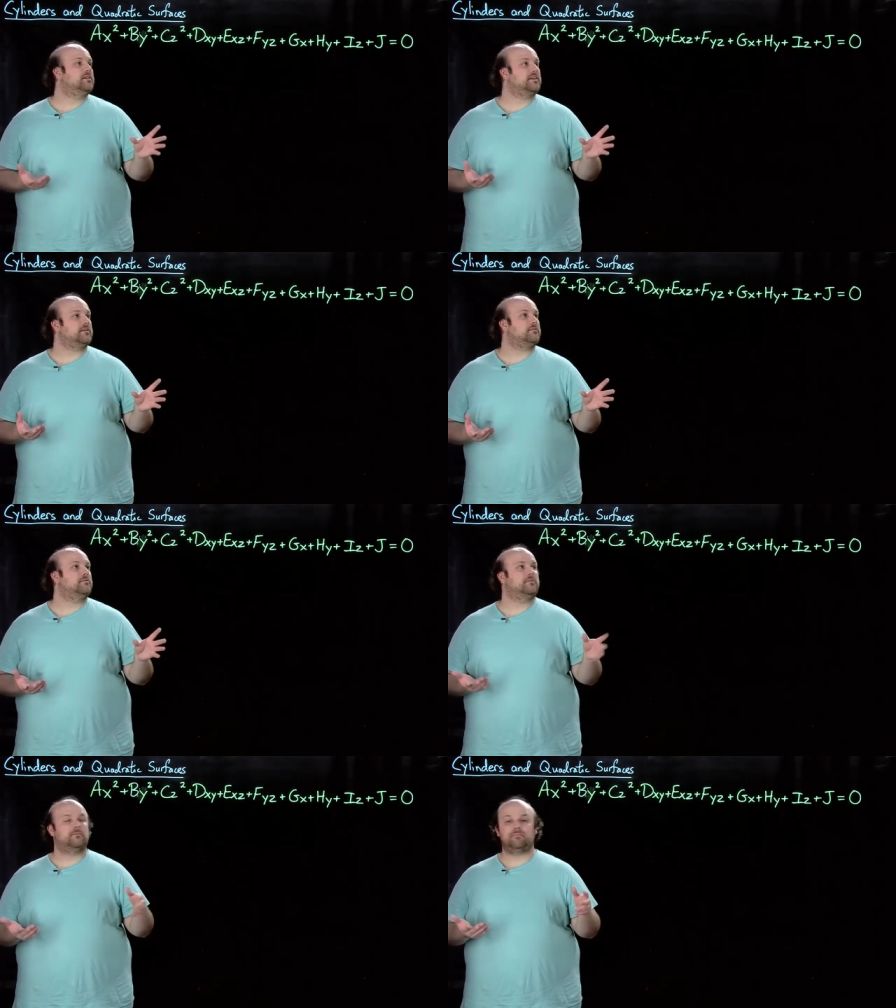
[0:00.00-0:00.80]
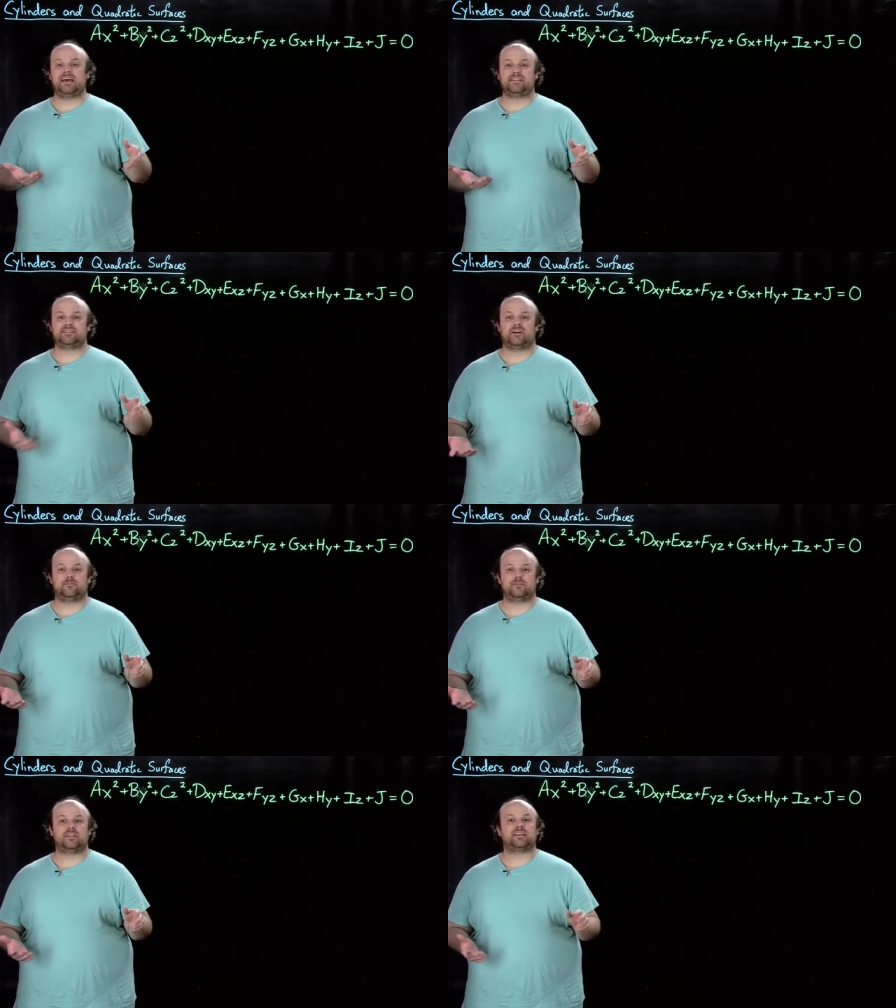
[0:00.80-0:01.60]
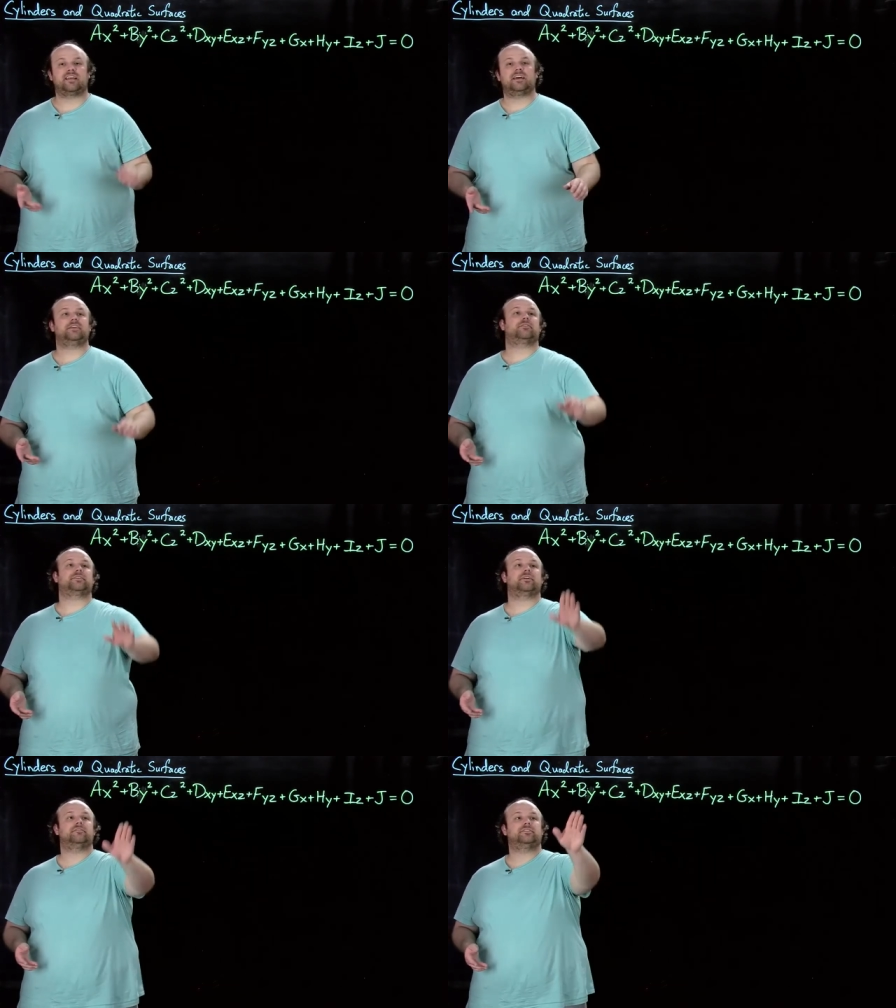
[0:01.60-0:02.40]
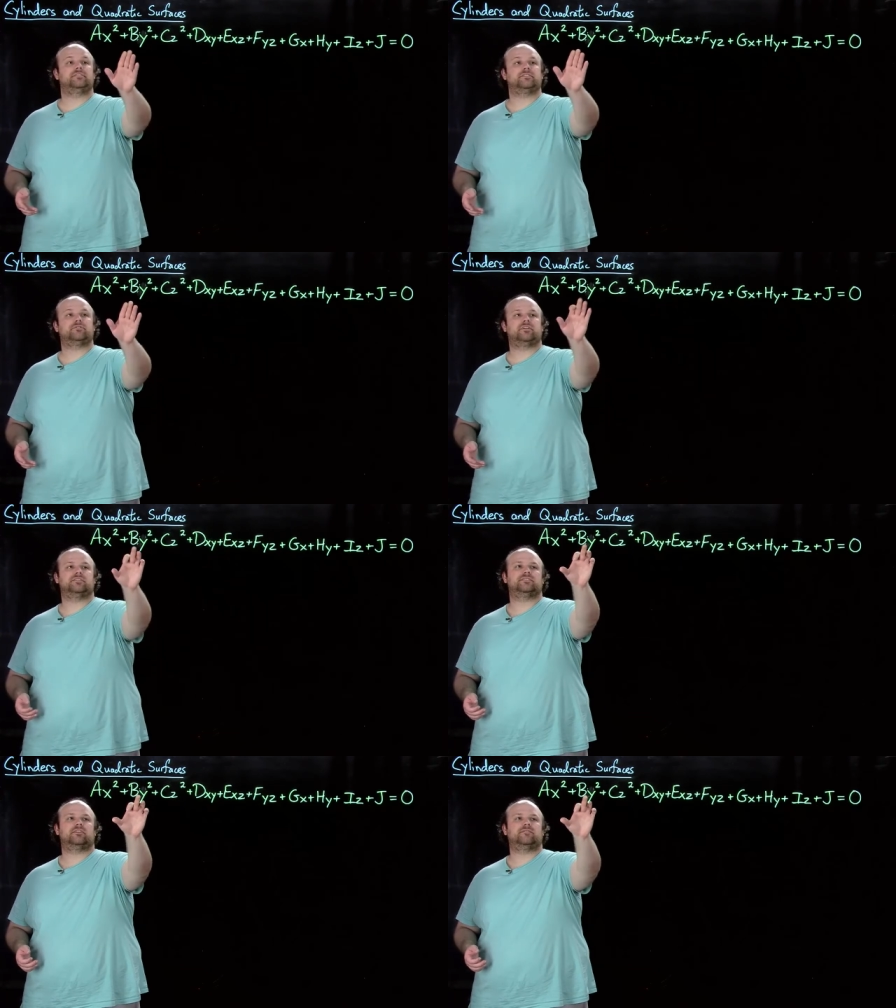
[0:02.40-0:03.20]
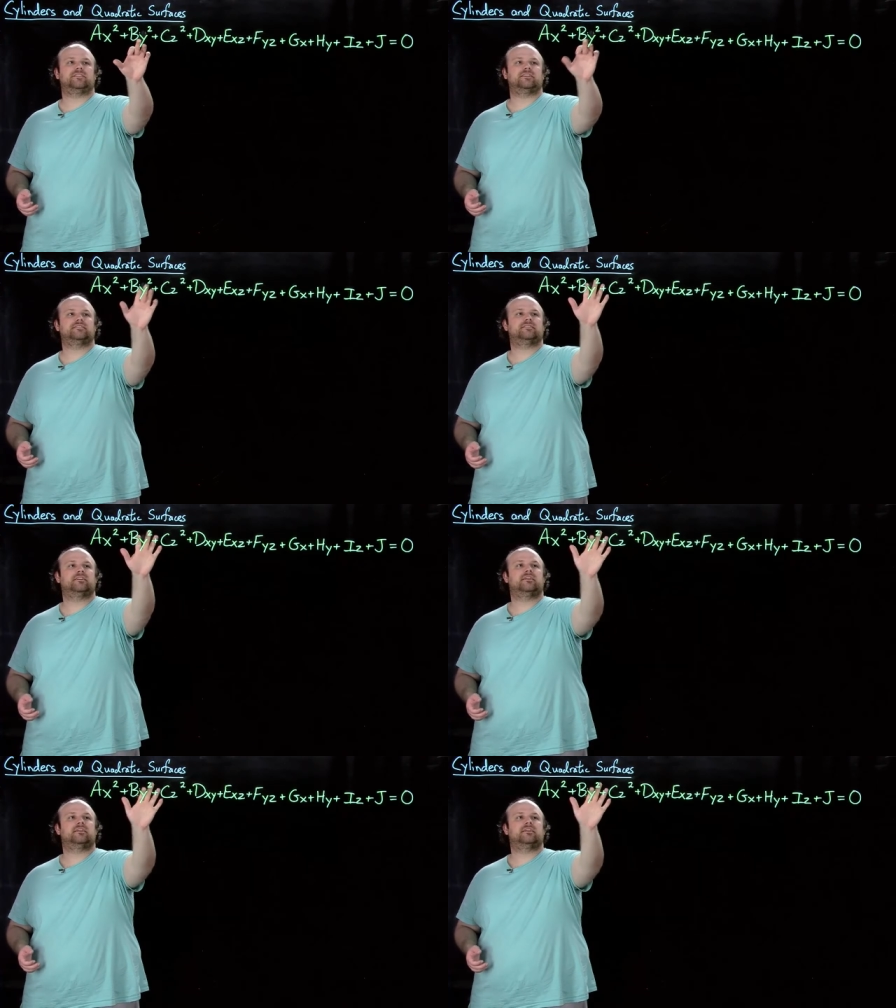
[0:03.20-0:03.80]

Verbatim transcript: you know, math software like that you could go to to try and solve this.